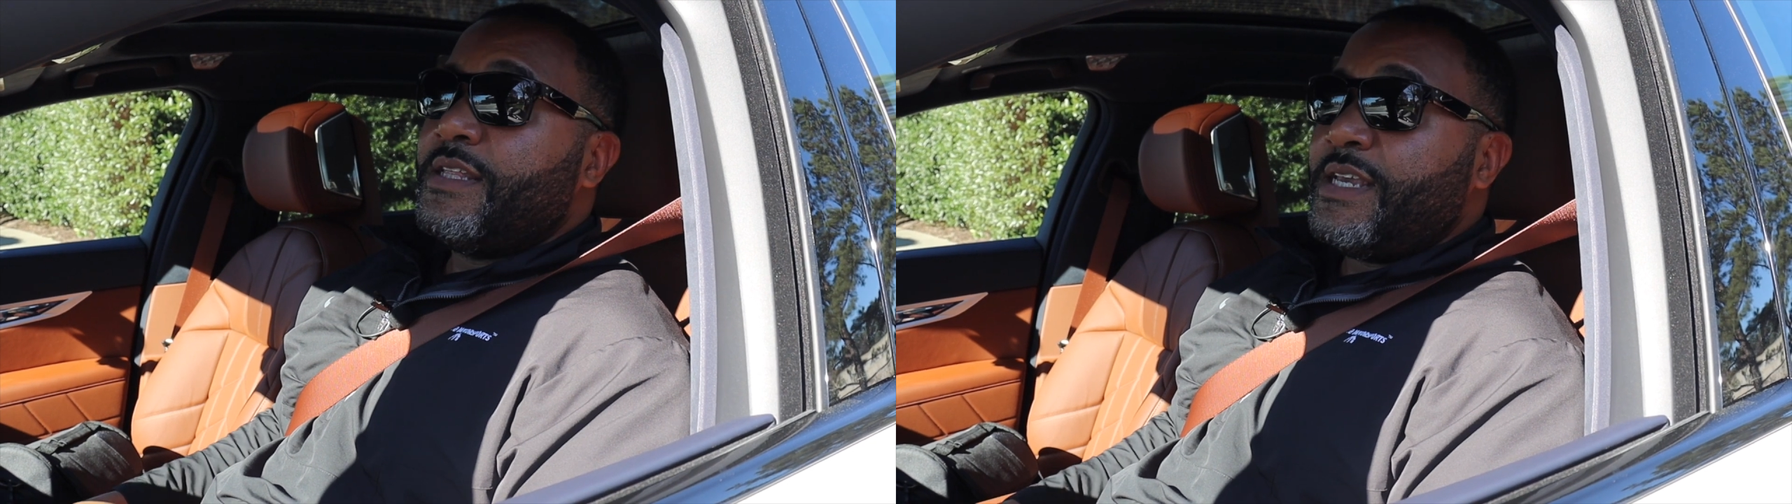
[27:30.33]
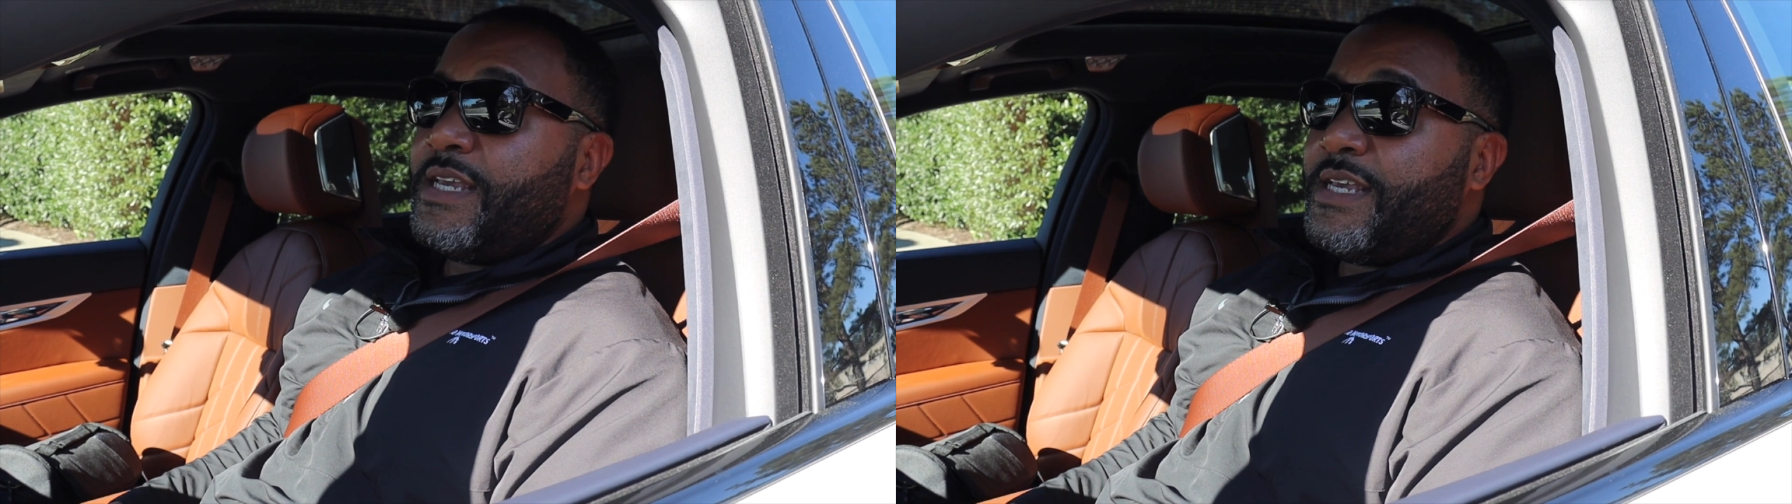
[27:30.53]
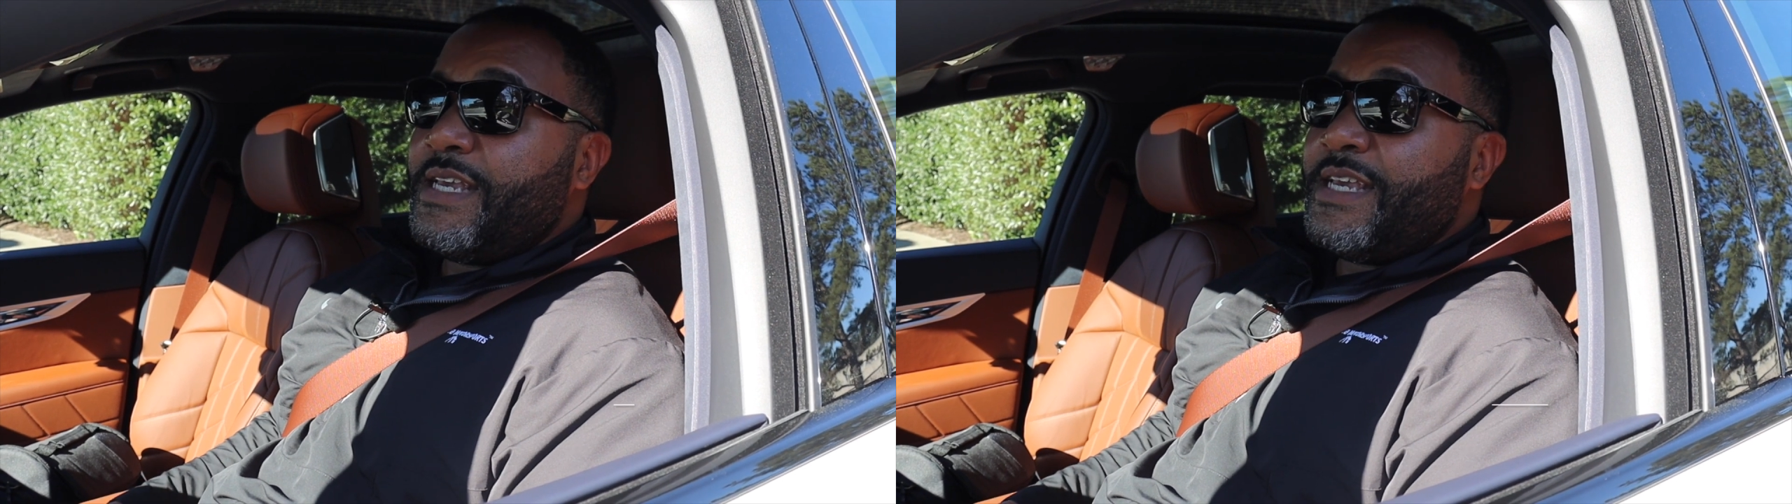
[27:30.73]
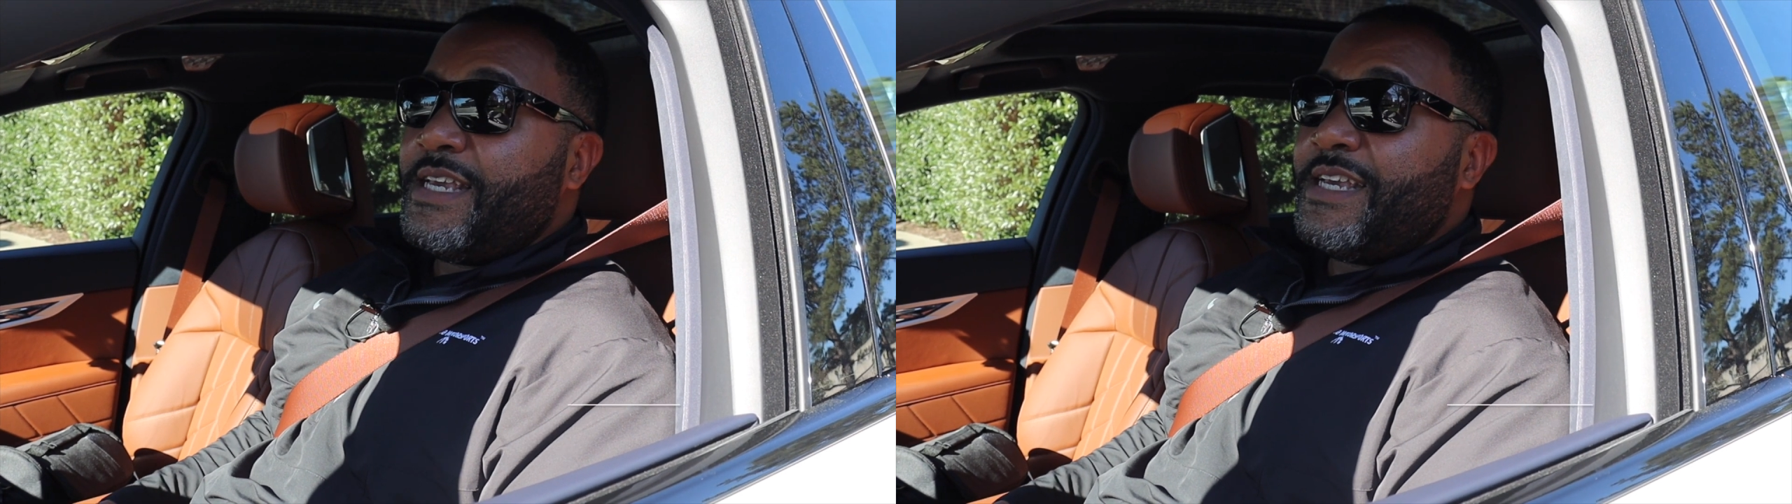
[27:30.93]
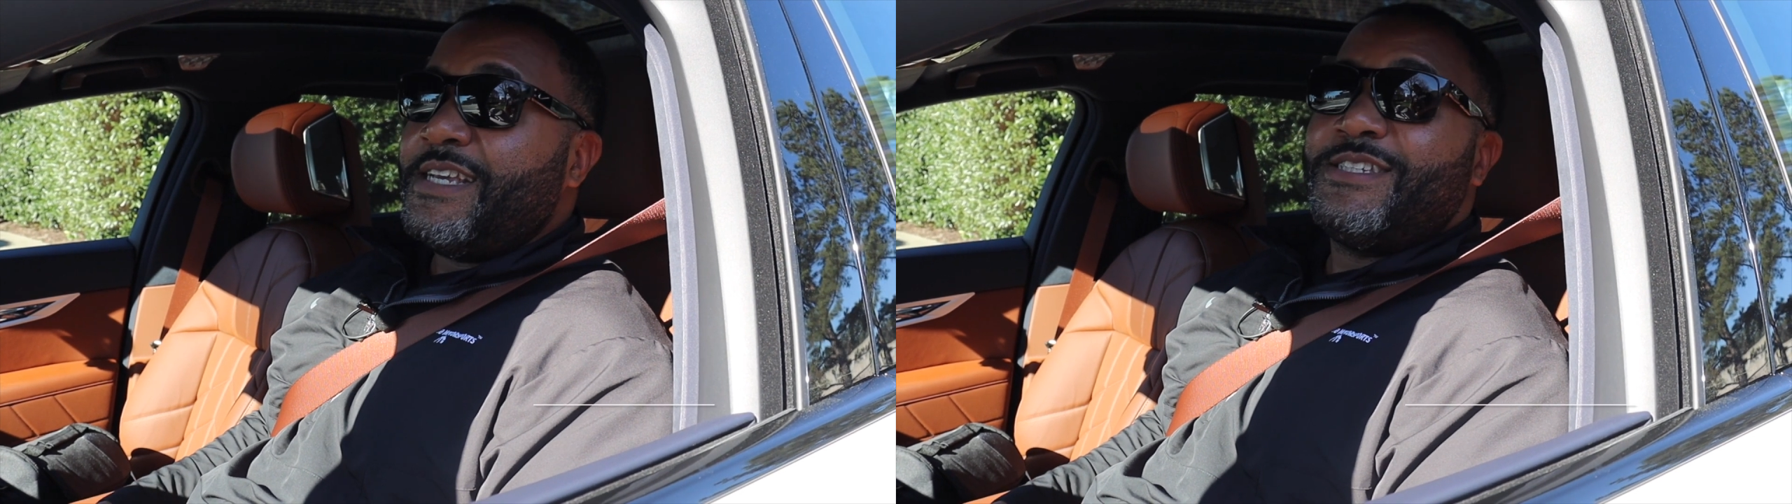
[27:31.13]

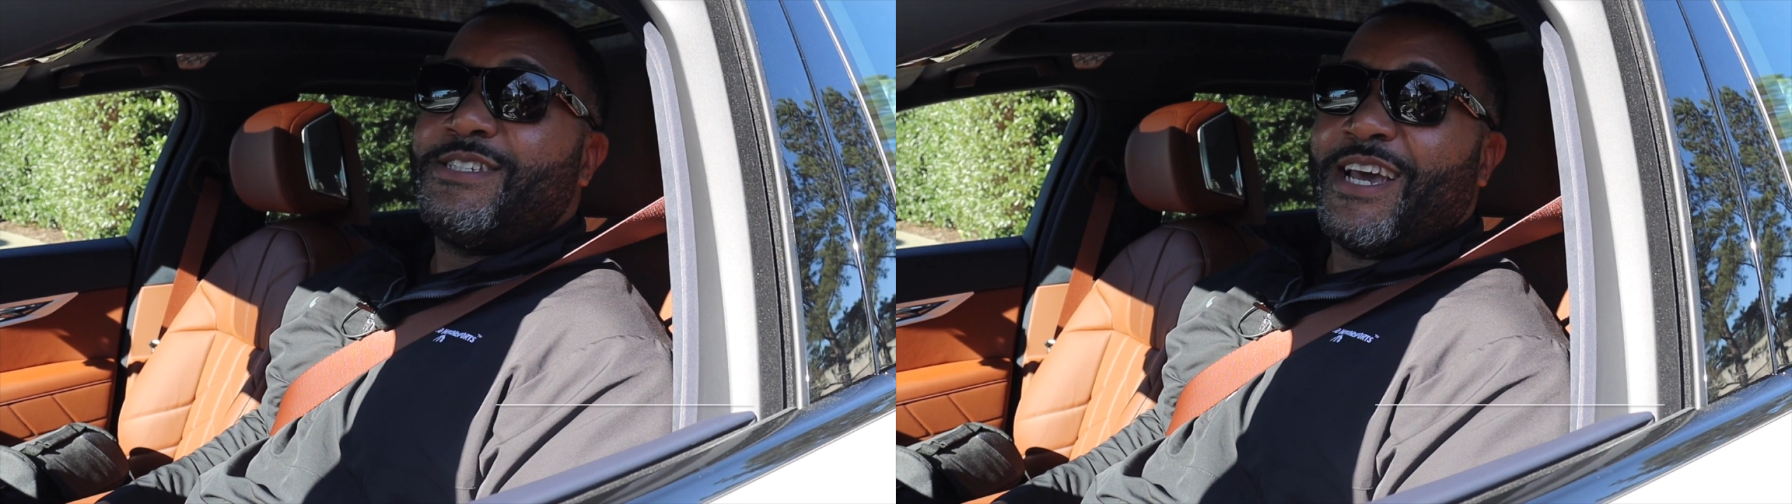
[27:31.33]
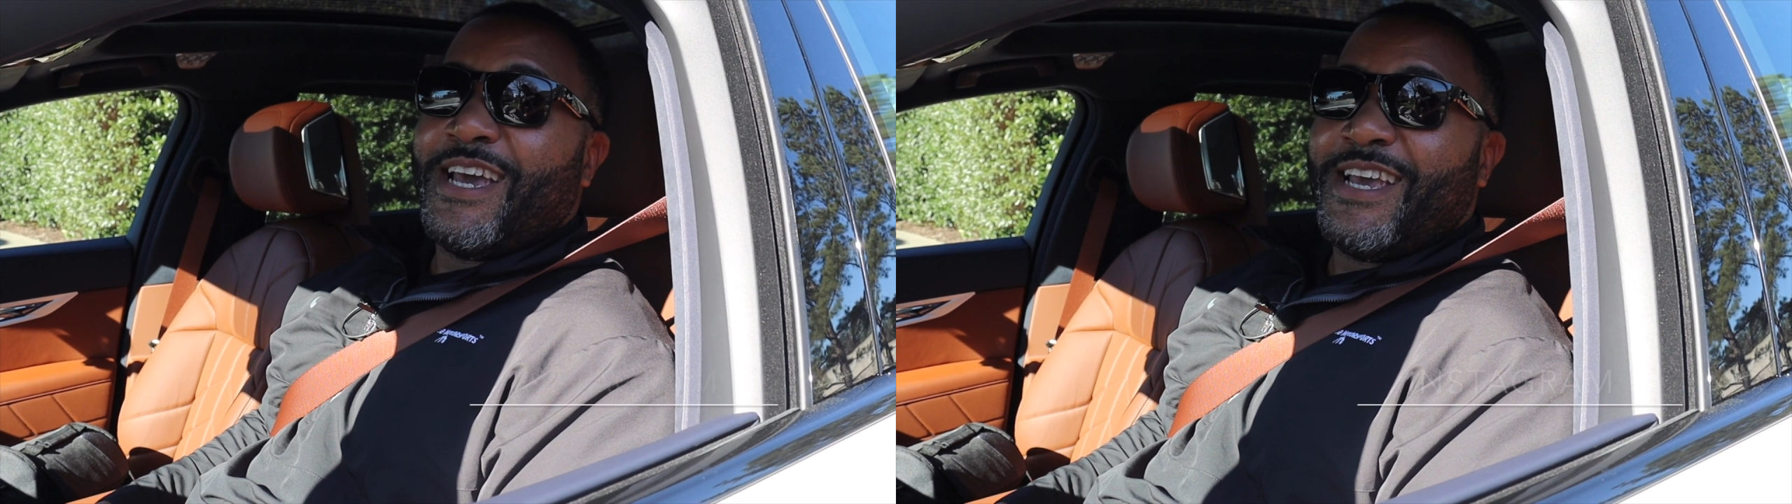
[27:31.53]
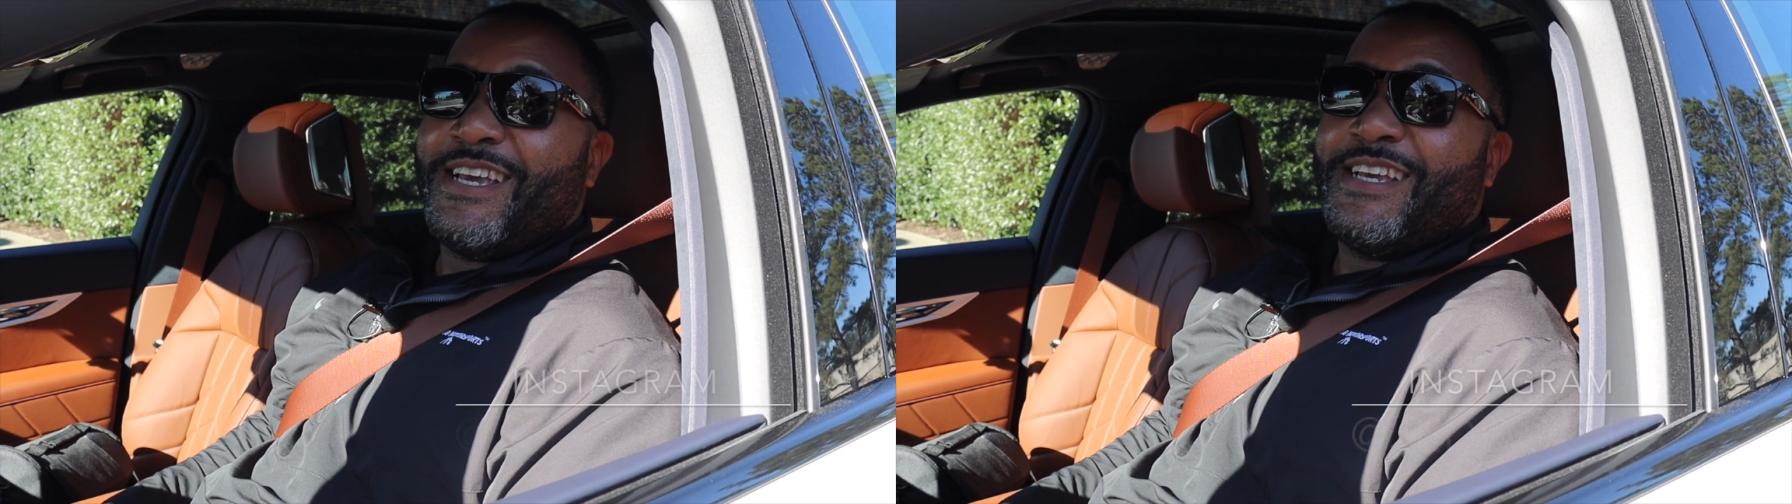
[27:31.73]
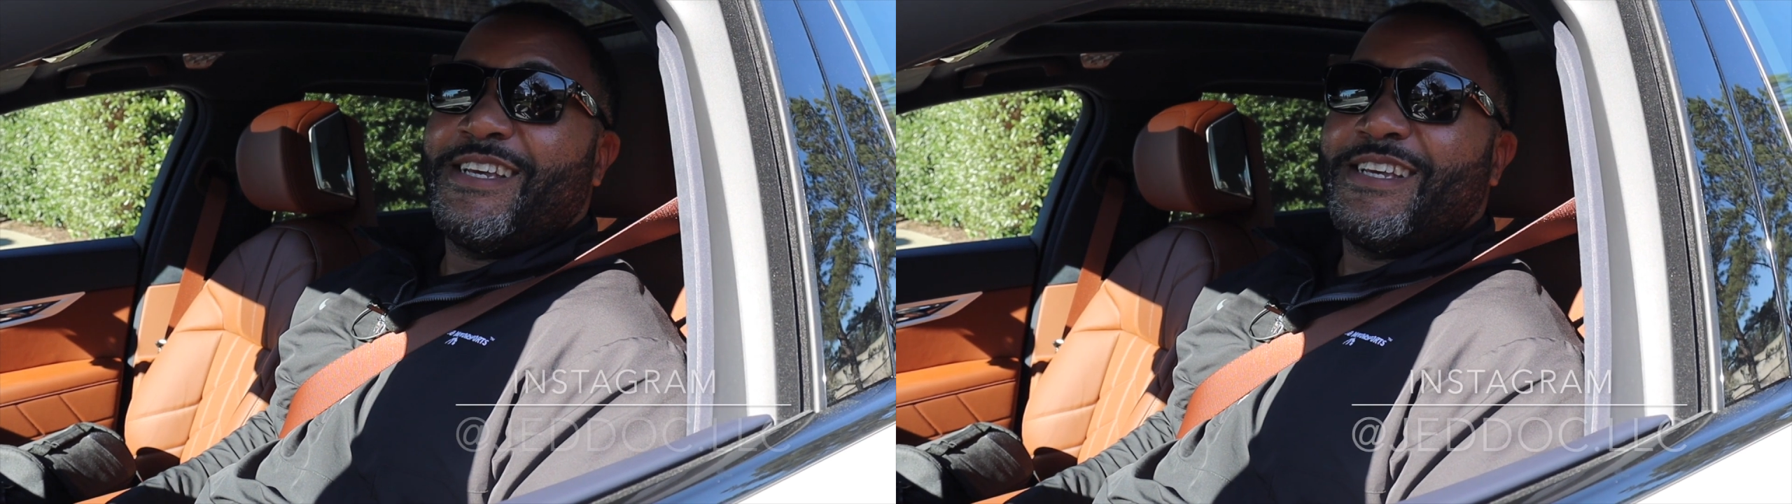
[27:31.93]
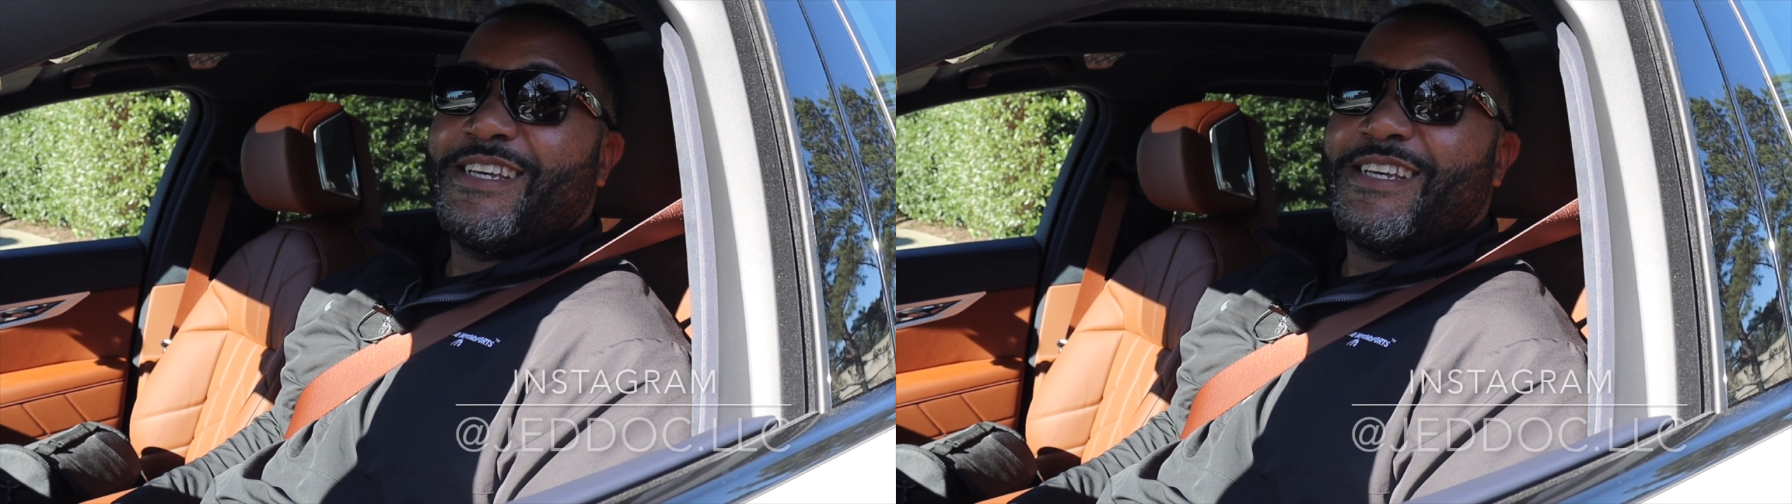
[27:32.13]
DEJJ.